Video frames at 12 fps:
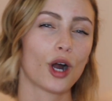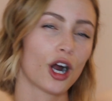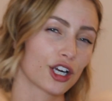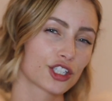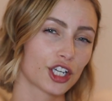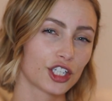
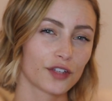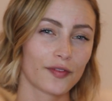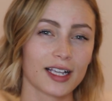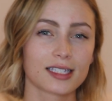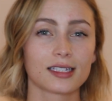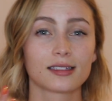harsh on your
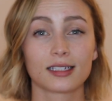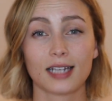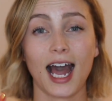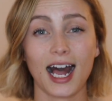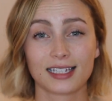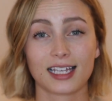face since it
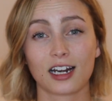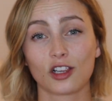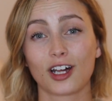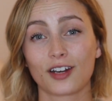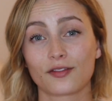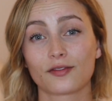has had a
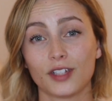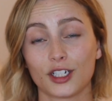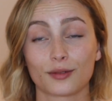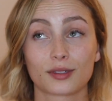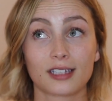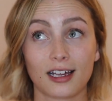lot of, you
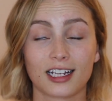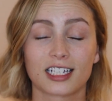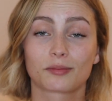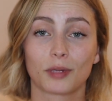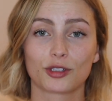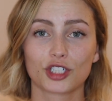know, sun
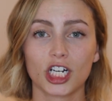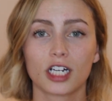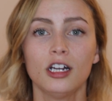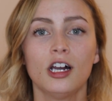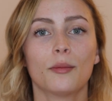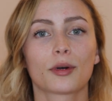exposure,